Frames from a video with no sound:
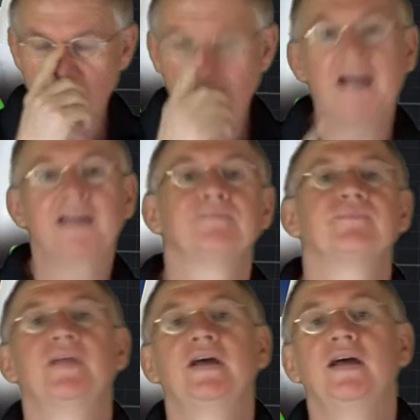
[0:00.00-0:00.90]
Hi!
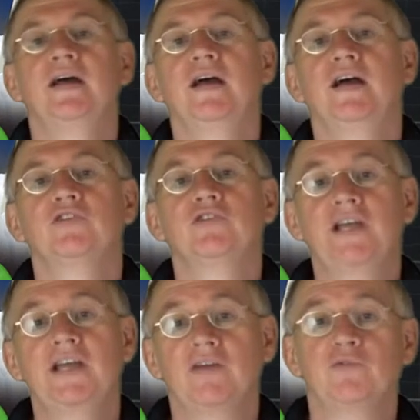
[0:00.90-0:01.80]

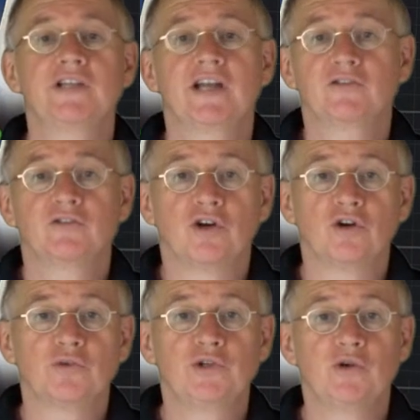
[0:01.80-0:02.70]
Today I would like to
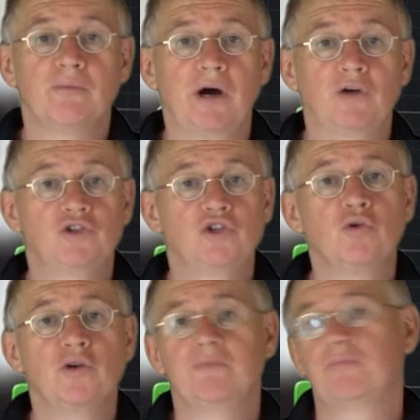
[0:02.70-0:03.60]
talk with you about
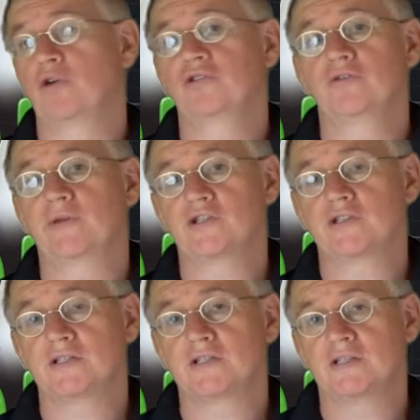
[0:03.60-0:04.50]
two important
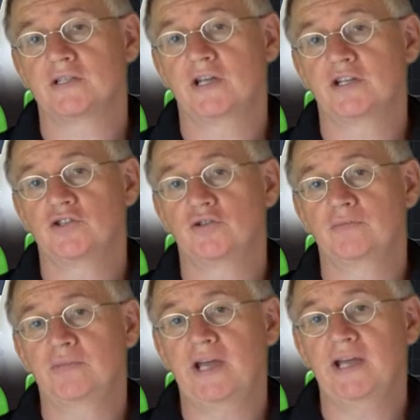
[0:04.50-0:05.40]
questions that
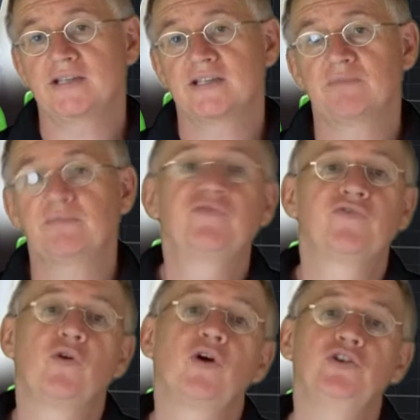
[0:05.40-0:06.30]
should be answered
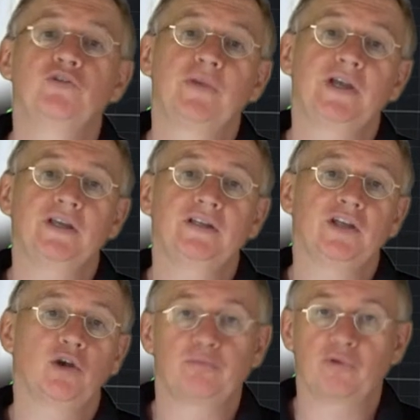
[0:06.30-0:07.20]
before you make
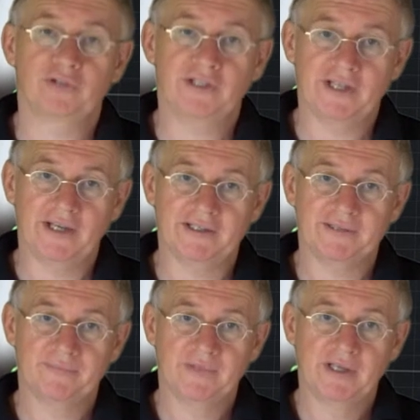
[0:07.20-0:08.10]
the all-protein diet.
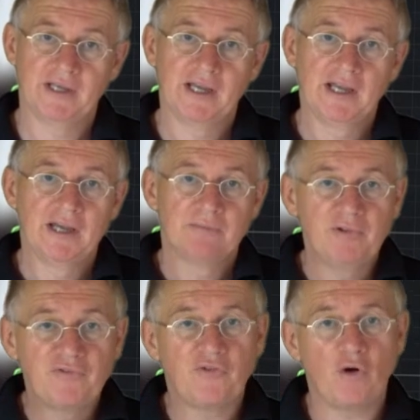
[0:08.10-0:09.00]

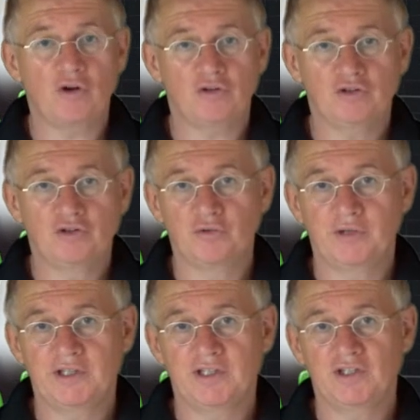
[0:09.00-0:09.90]
Before you do
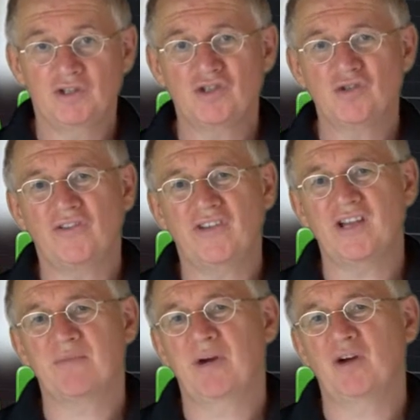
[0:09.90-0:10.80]
it, you should
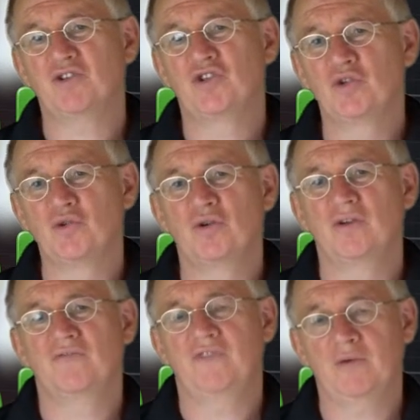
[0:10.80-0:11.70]
think about
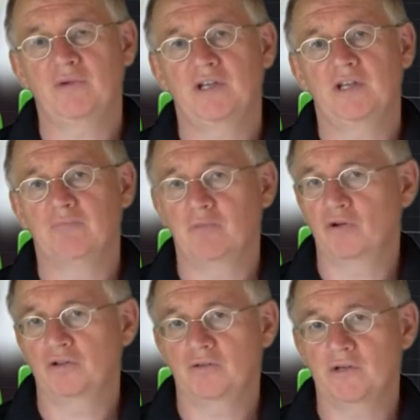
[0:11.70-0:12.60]
two very
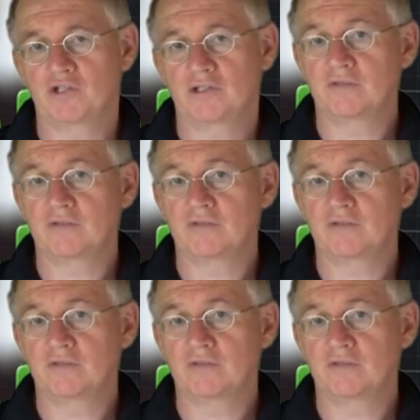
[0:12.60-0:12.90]
important questions.